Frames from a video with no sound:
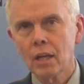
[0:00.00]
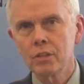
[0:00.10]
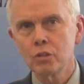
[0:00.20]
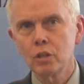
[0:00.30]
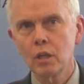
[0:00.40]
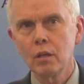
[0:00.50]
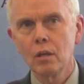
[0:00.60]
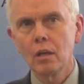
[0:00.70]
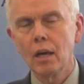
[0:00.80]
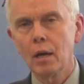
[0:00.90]
and certainly
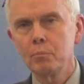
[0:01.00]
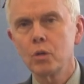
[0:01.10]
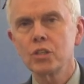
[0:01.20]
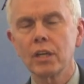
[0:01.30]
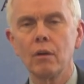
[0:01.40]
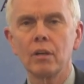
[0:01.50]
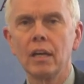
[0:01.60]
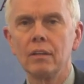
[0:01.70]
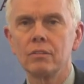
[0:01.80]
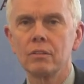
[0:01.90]
pushing out
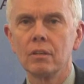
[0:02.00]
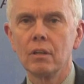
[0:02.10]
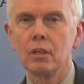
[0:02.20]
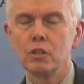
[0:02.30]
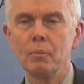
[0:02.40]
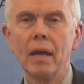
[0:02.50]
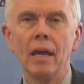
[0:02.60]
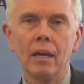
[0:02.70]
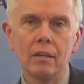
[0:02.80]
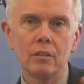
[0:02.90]
against
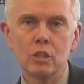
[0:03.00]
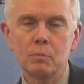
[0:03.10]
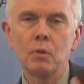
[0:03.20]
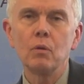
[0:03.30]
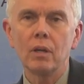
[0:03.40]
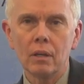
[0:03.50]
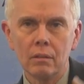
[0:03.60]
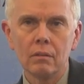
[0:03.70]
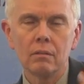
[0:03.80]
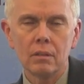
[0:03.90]
Japan and
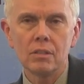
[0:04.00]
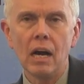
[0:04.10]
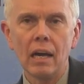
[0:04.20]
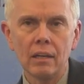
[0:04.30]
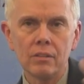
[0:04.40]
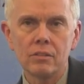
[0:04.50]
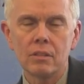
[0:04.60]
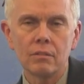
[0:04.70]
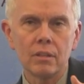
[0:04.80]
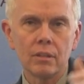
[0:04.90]
disputing these islands
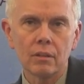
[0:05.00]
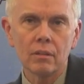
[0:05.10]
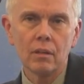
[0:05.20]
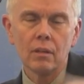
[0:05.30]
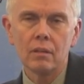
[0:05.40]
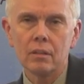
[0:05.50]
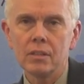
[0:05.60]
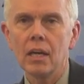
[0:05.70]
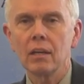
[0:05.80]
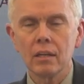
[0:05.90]
that are either the
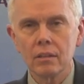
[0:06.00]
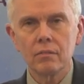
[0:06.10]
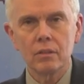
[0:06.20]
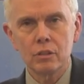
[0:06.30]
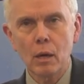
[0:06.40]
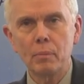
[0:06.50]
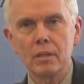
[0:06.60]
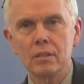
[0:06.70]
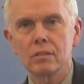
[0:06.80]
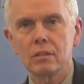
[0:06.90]
tail end of the
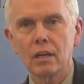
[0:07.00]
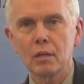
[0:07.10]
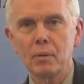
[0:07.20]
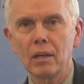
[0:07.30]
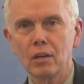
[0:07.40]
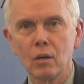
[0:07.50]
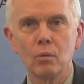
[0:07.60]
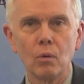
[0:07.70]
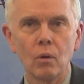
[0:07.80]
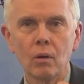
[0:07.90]
Japanese archipelago
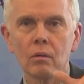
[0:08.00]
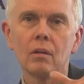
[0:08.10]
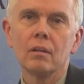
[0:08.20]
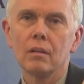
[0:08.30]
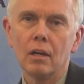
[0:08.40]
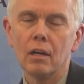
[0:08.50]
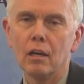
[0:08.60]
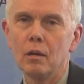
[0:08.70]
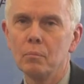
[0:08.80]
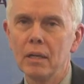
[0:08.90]
or
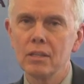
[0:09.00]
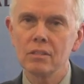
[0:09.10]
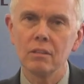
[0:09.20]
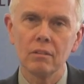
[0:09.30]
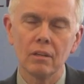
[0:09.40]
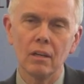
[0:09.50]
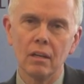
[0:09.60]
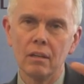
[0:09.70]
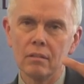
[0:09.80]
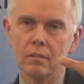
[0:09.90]
uh, a piece, of
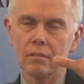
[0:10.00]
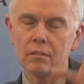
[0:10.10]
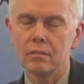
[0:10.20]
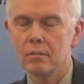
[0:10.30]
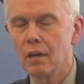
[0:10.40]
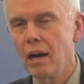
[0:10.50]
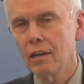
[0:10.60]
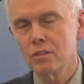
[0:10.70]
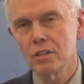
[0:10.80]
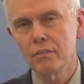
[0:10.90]
uh, uh,
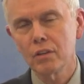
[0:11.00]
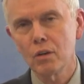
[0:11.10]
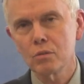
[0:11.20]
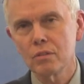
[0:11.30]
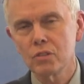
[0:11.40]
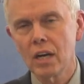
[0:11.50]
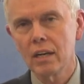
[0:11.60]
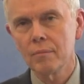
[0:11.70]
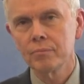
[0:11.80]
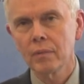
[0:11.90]
islands off the coast of
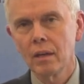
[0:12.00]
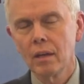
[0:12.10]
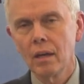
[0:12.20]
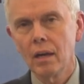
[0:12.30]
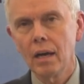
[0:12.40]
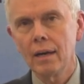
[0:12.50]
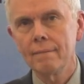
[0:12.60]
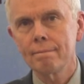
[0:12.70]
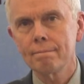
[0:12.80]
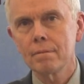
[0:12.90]
China.
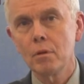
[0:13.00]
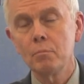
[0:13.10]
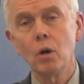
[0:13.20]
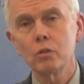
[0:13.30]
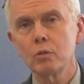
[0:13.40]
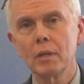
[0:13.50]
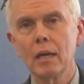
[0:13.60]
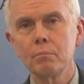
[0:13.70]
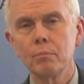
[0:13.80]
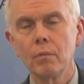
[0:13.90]
Um, it also
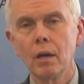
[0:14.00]
began